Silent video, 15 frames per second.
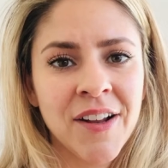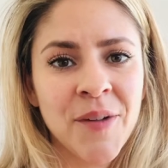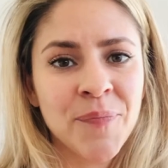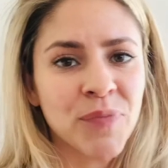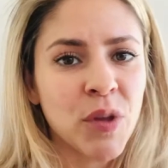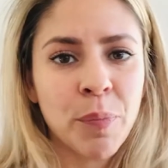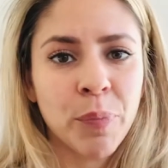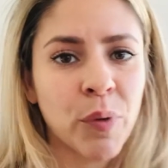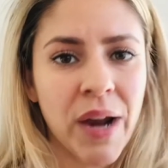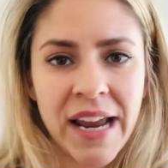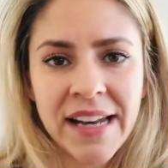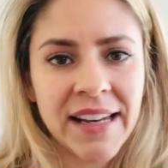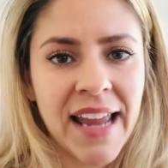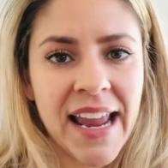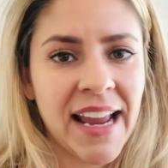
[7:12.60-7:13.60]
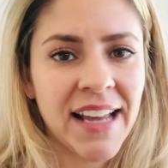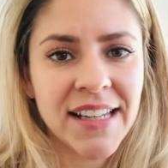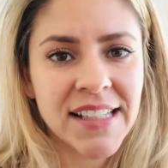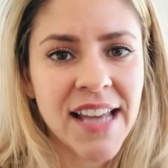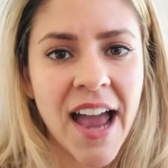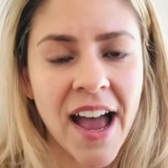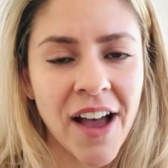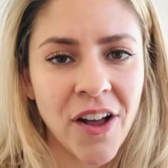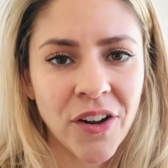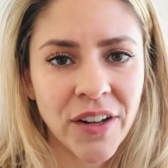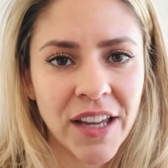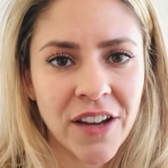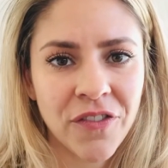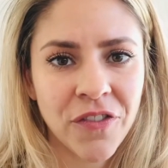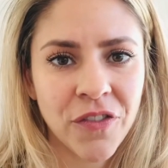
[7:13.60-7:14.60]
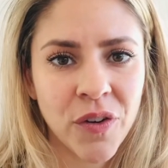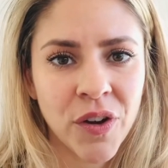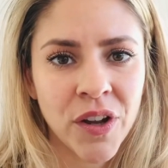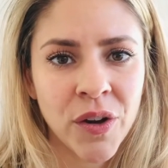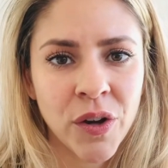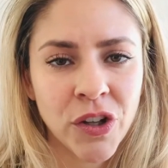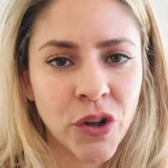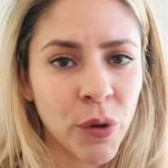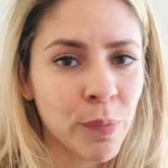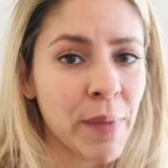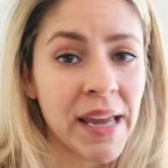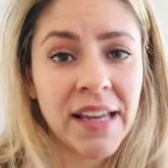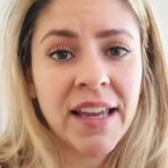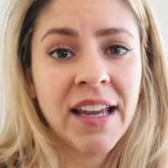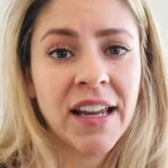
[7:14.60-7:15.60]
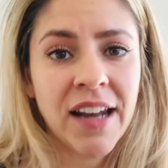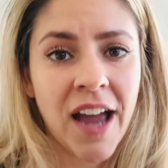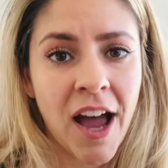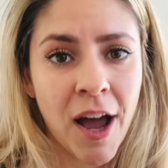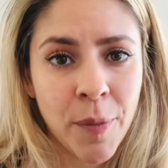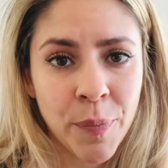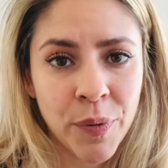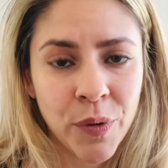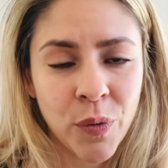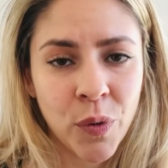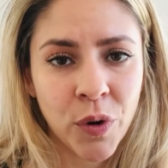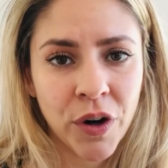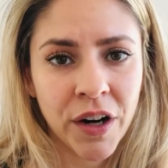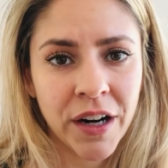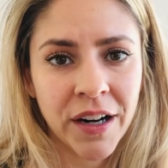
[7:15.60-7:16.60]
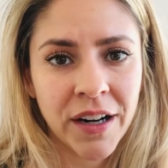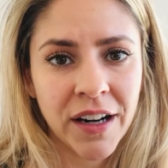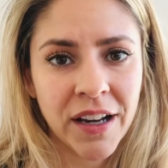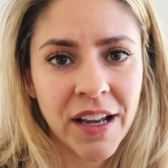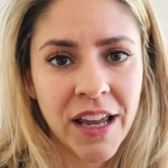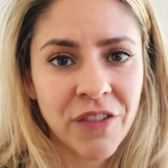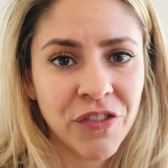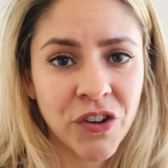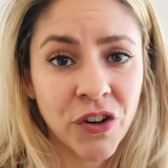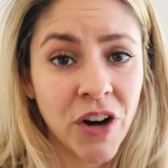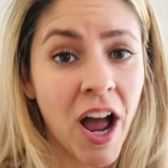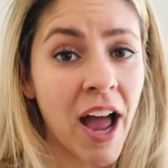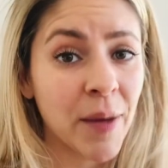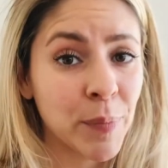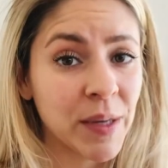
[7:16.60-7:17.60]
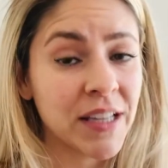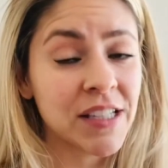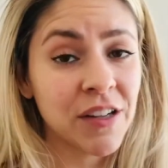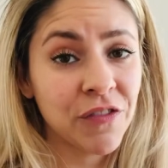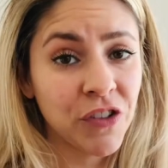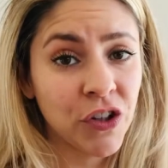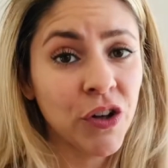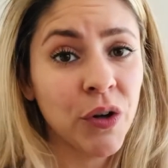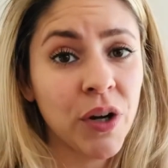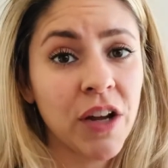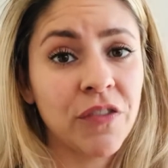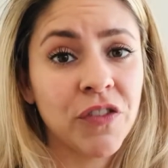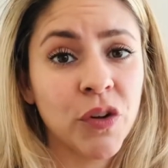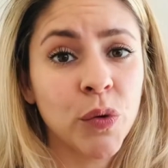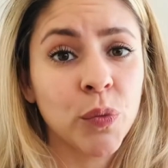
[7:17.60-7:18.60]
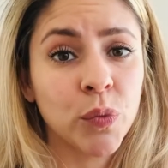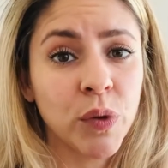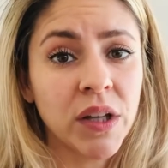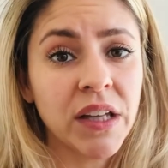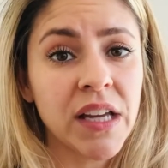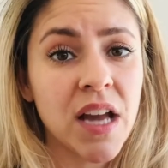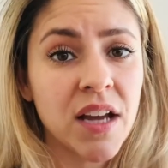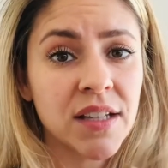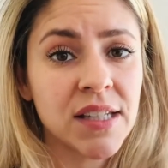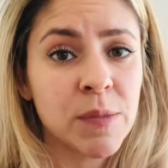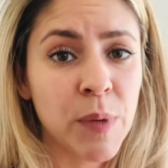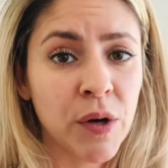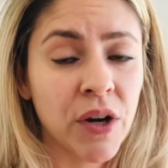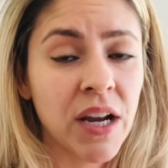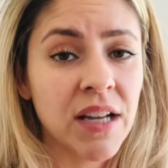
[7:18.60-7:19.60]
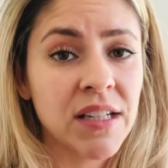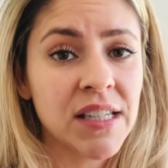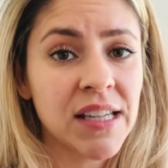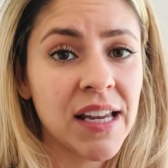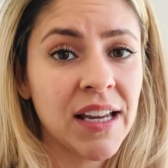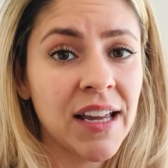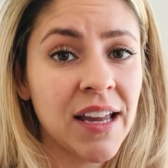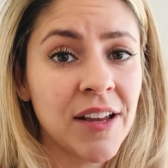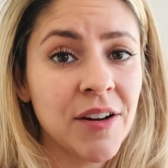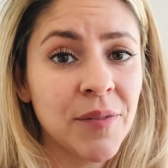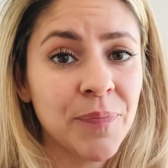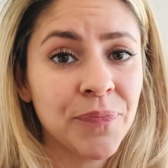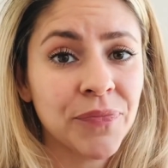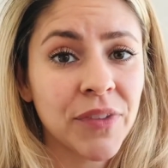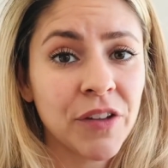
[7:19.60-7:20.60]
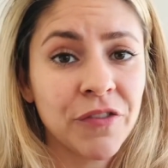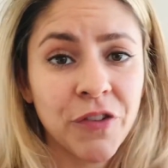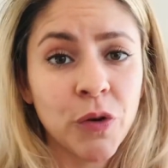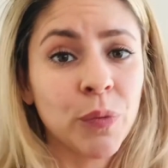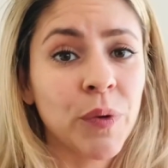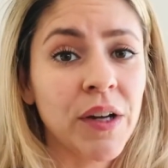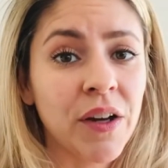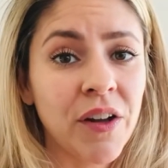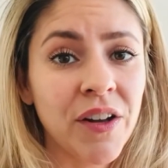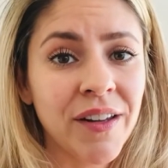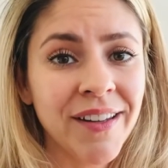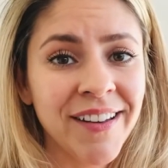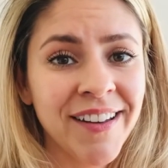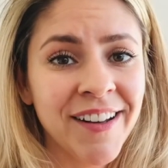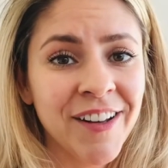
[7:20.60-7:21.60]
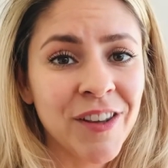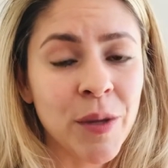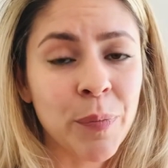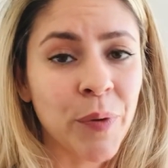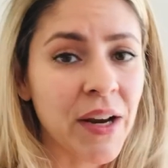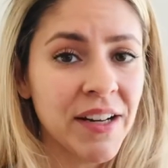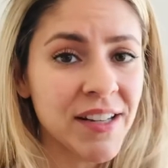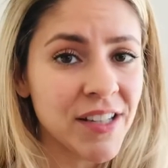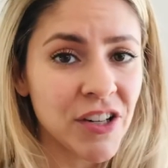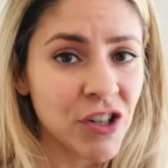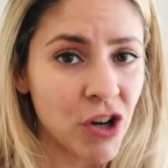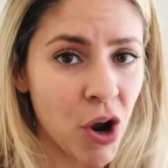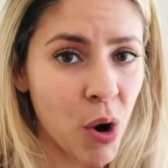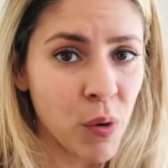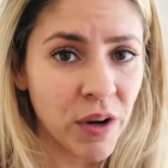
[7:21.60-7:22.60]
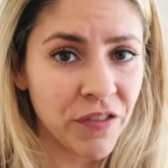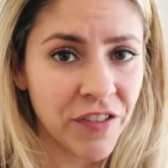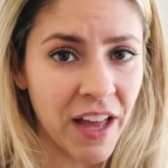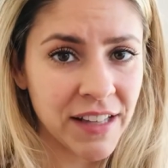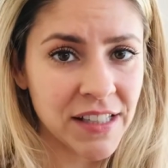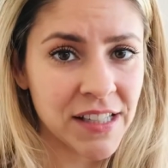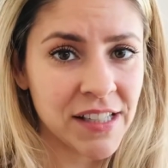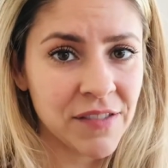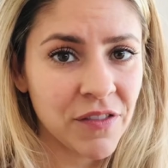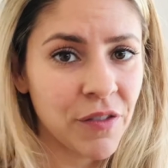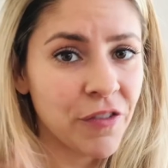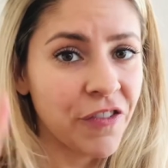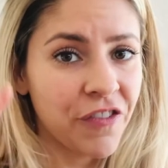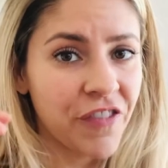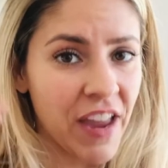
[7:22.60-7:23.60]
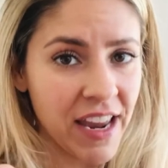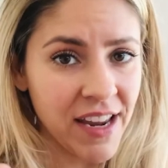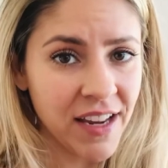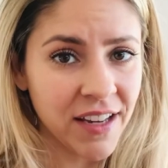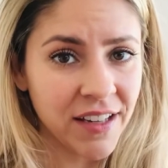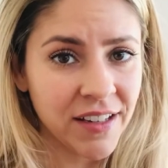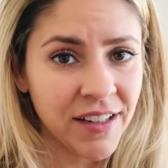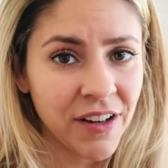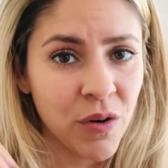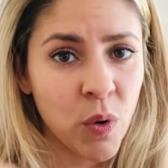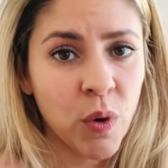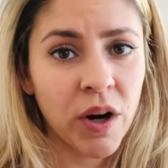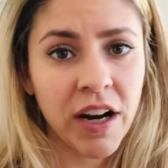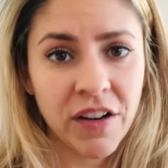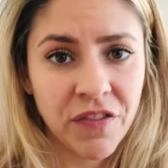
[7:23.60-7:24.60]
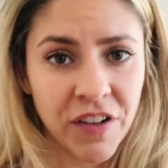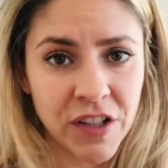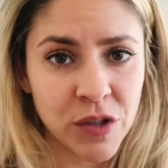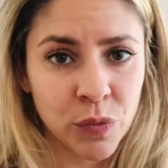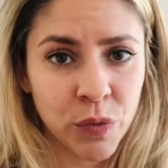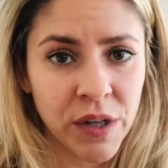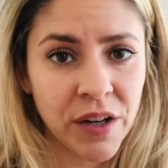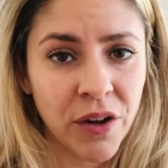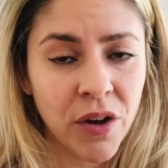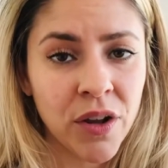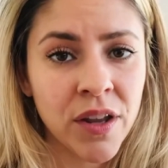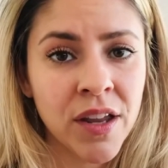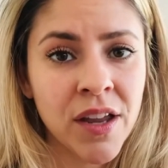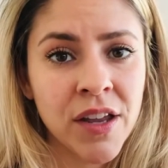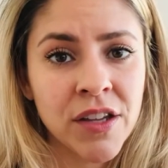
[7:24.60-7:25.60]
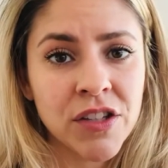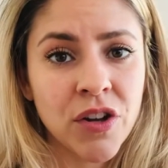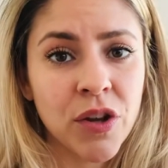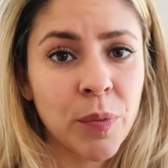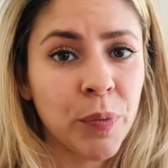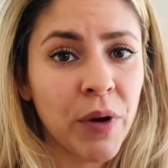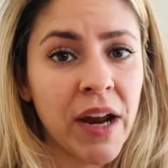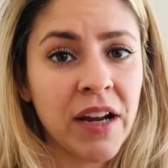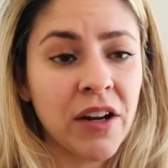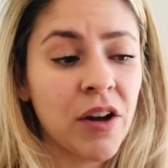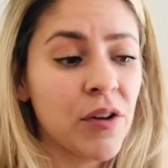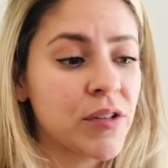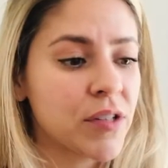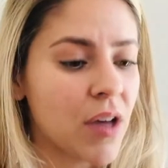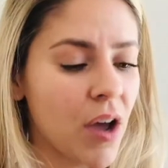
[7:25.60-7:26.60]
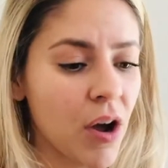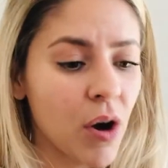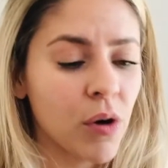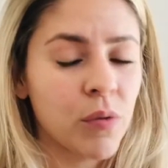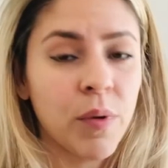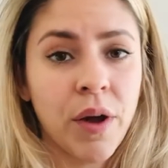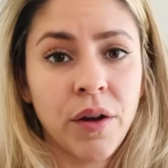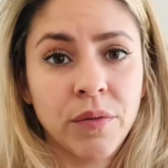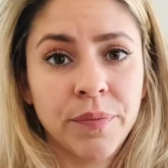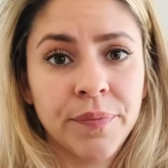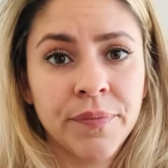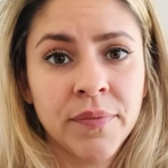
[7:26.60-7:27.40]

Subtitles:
the brain can't tell if you're making it up or if you're not. Because if you're really experiencing it for real, the brain doesn't know if that's fake or if it's real. So the brain goes, oh, well,